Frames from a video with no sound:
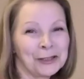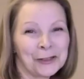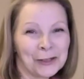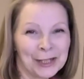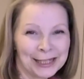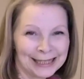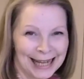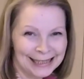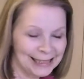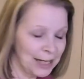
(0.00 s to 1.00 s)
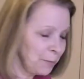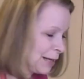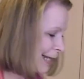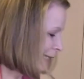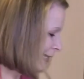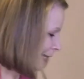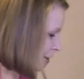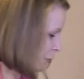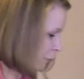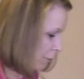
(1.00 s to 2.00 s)
chocolate's had 10 minutes in
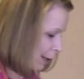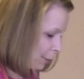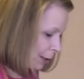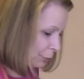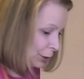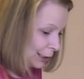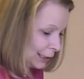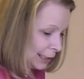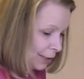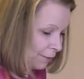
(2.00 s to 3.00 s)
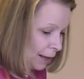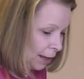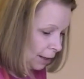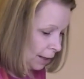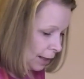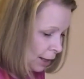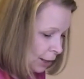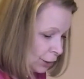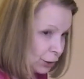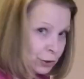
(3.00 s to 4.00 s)
the cream and I'm just going to give it a
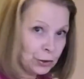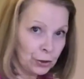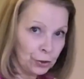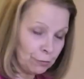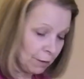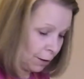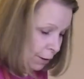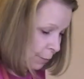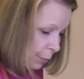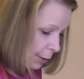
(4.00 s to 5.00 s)
stir up.